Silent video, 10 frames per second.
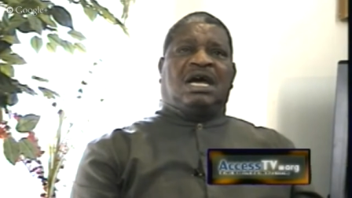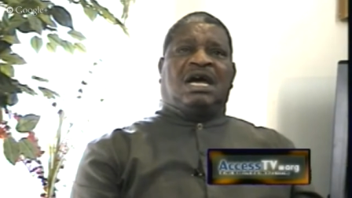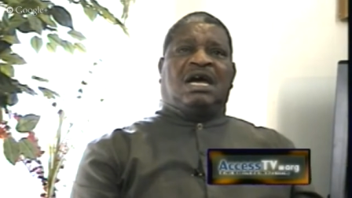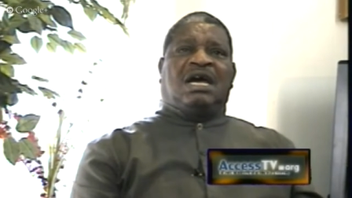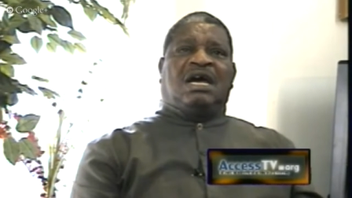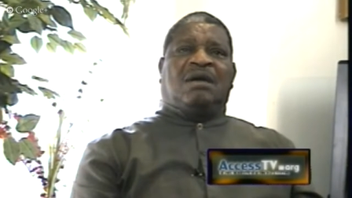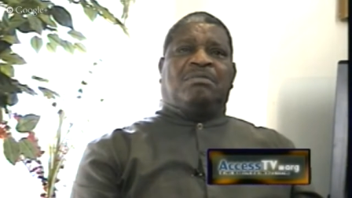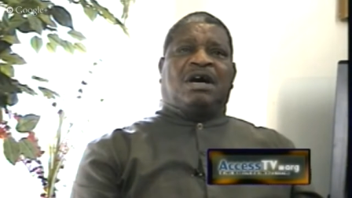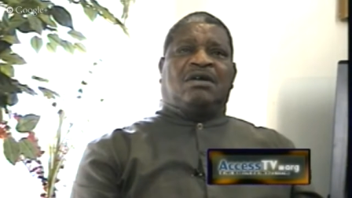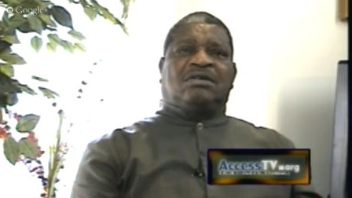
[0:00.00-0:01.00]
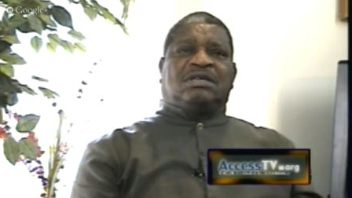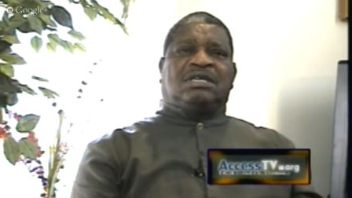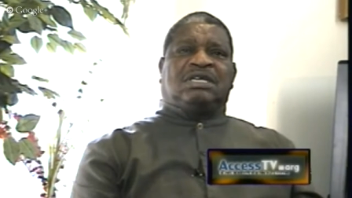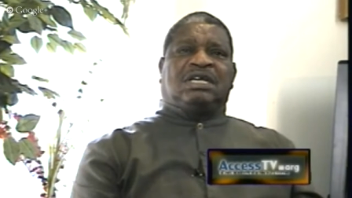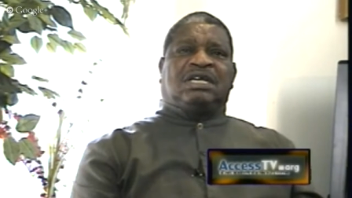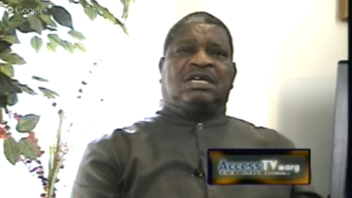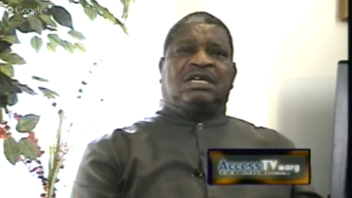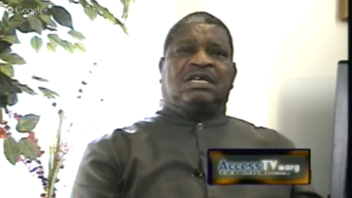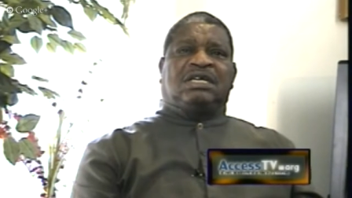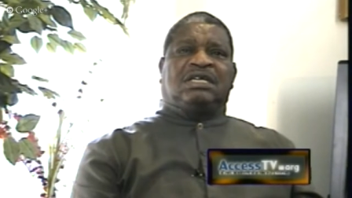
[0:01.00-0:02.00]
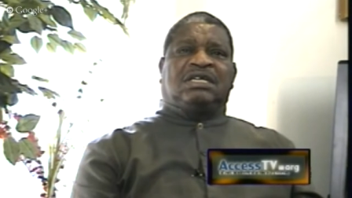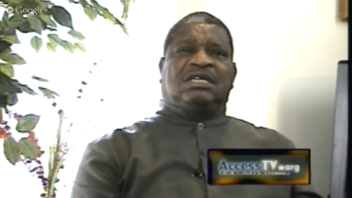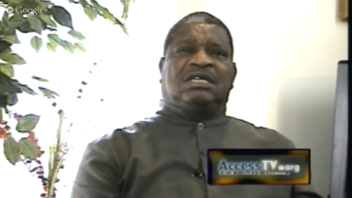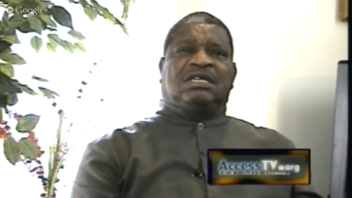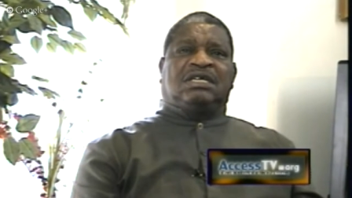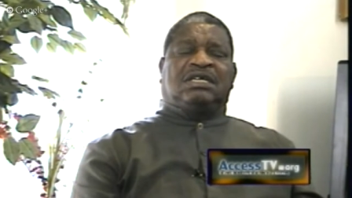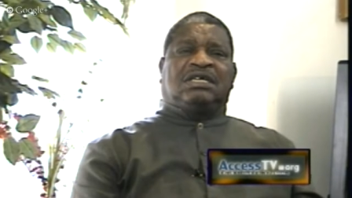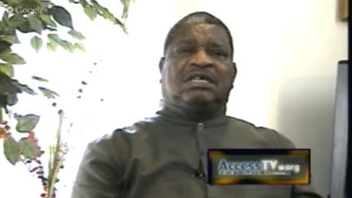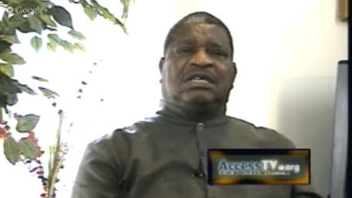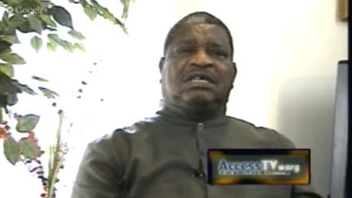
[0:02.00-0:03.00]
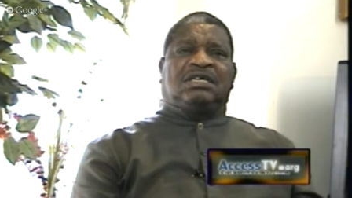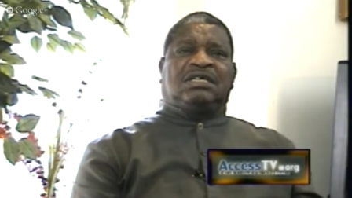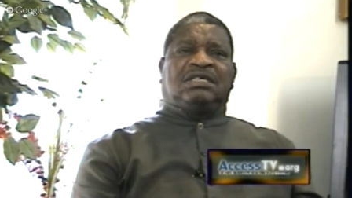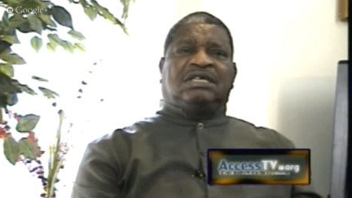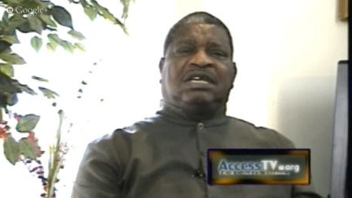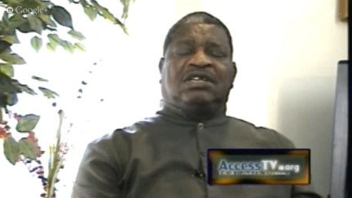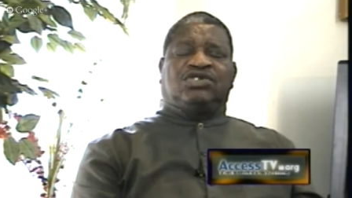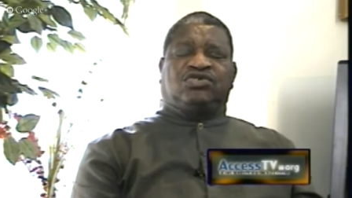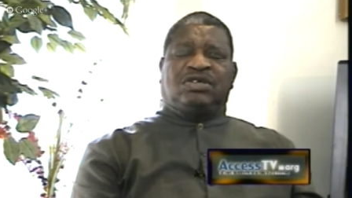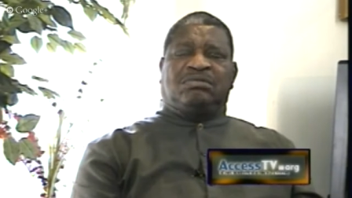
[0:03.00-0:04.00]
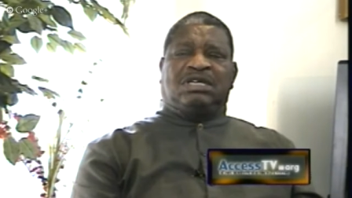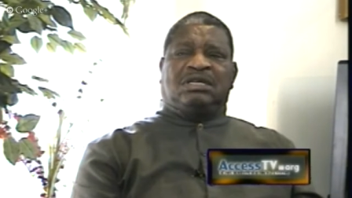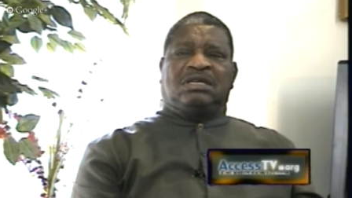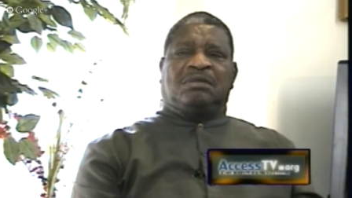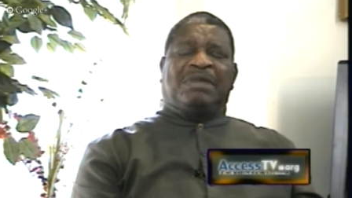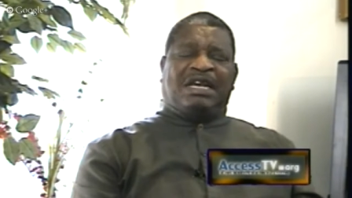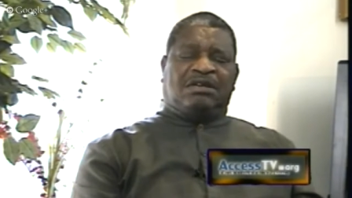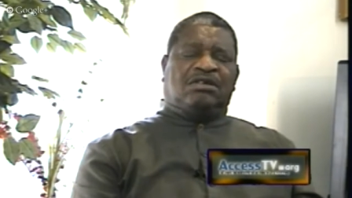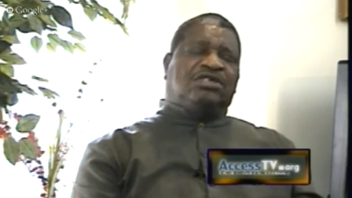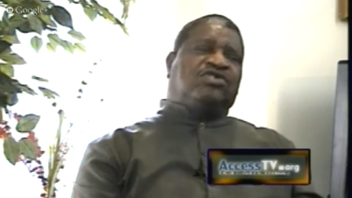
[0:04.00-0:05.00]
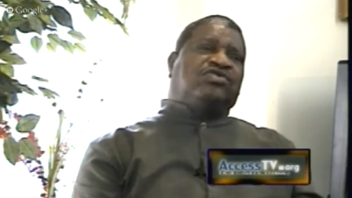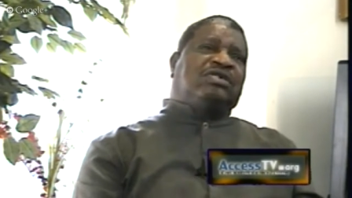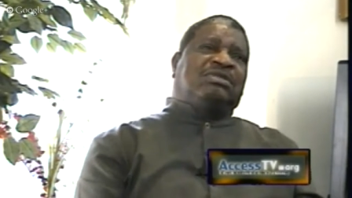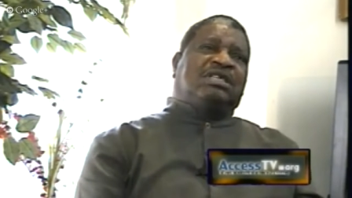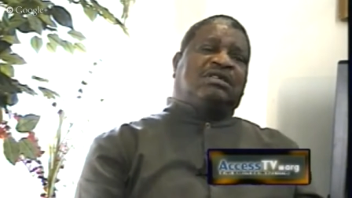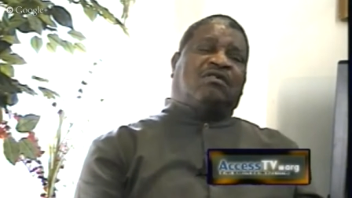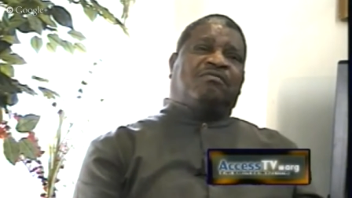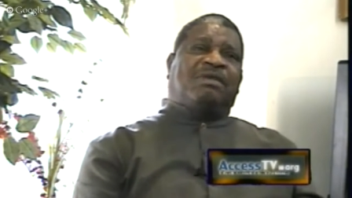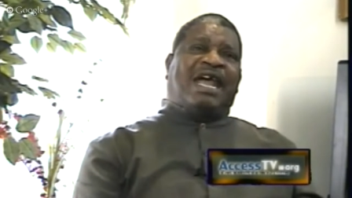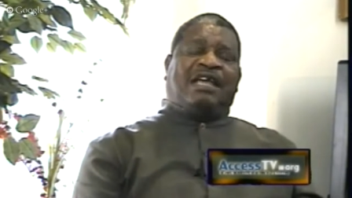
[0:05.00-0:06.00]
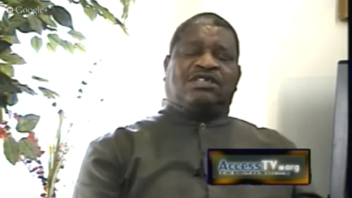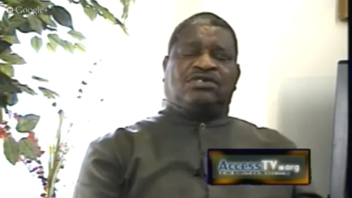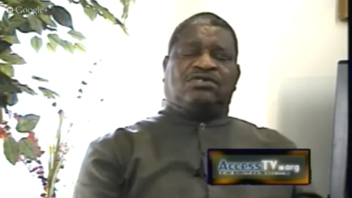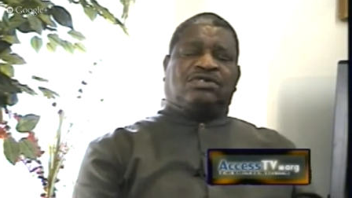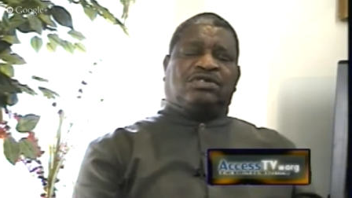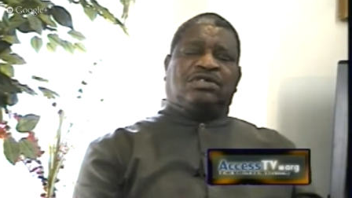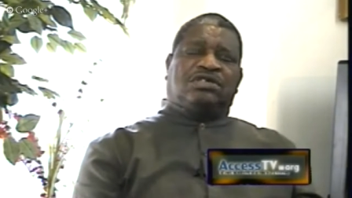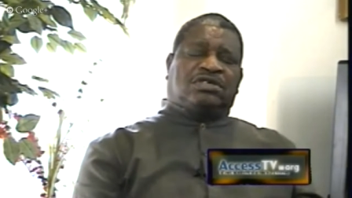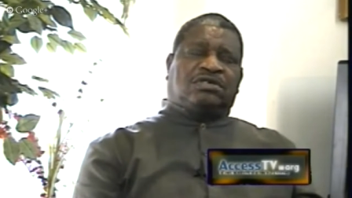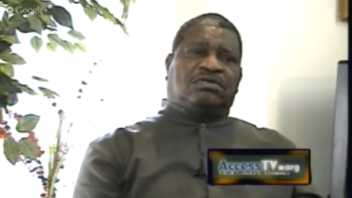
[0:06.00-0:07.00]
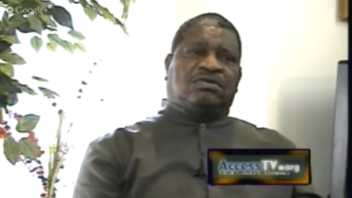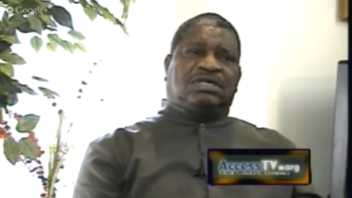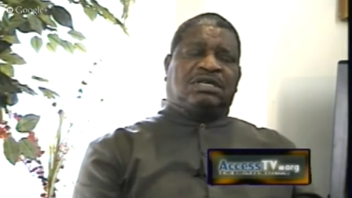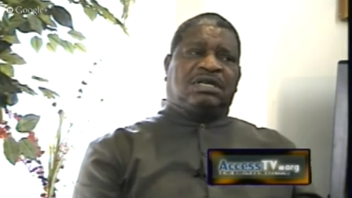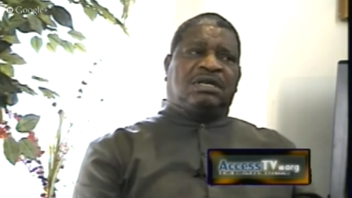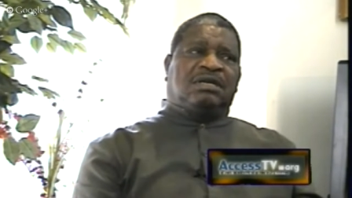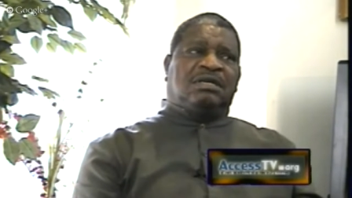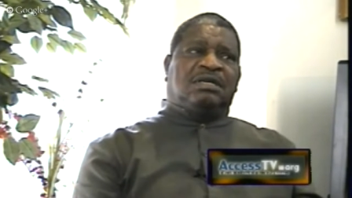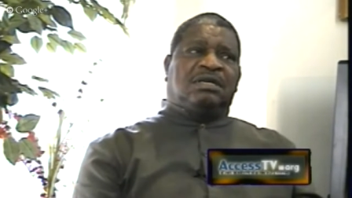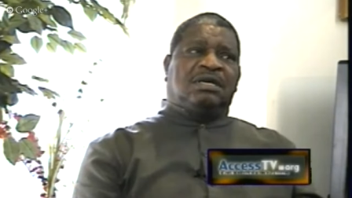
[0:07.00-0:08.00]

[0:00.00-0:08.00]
uh, about the, the, the ill treatment, the mental ill treatment of black children in the schools in England.